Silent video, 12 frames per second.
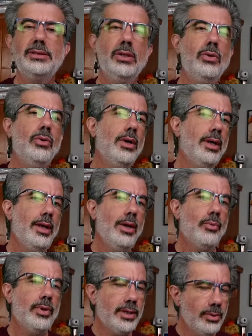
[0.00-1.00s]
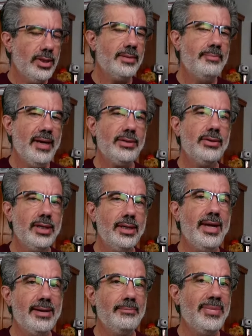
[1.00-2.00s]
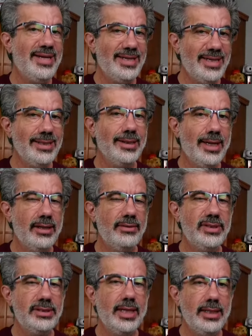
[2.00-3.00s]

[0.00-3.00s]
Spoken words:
So we do expect they're going to make a big deal out of this